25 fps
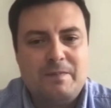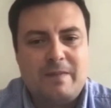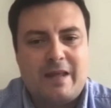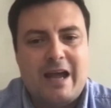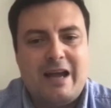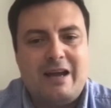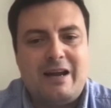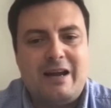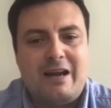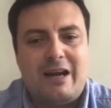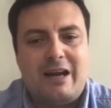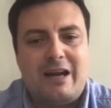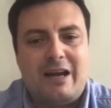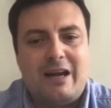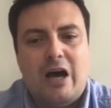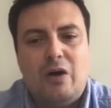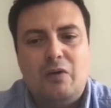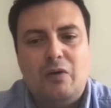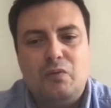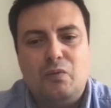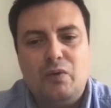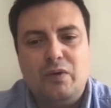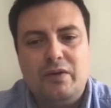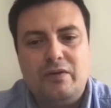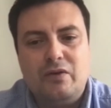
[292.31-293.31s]
And
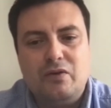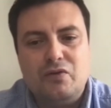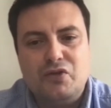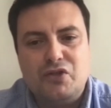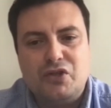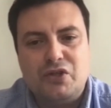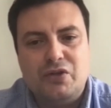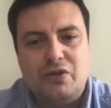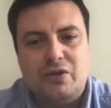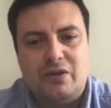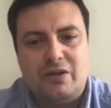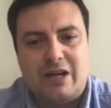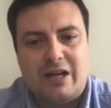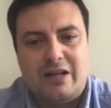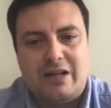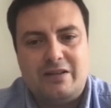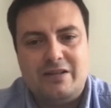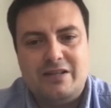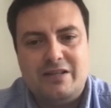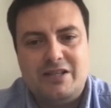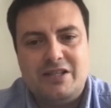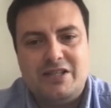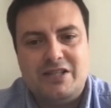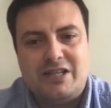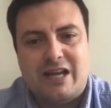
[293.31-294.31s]
cloud, we consider that
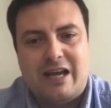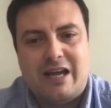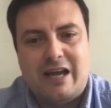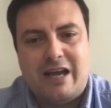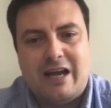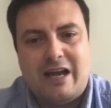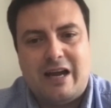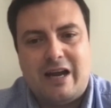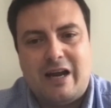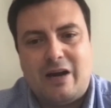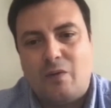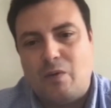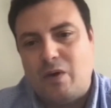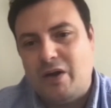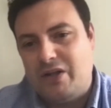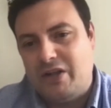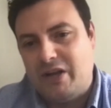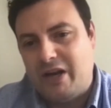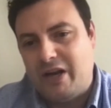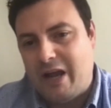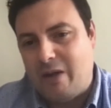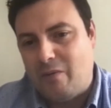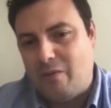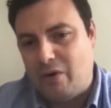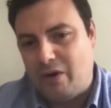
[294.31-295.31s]
this is a great
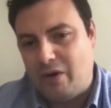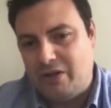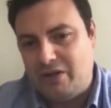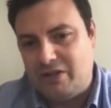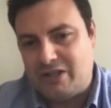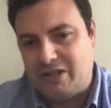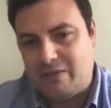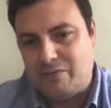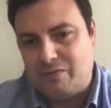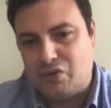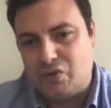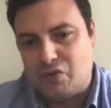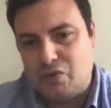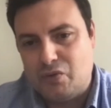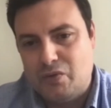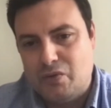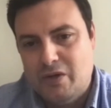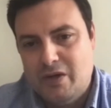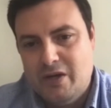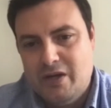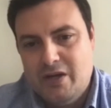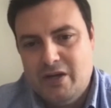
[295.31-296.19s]
enabler in terms to